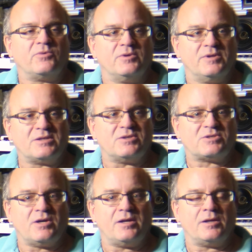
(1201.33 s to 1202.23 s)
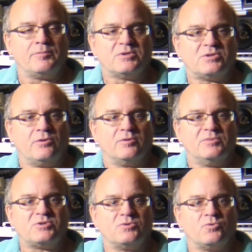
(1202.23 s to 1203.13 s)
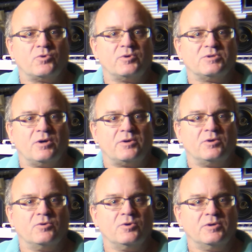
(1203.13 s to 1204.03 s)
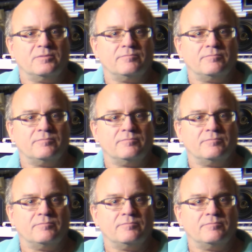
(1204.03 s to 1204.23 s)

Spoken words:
for the next exciting episode of Mr. Warren's Audio Hood.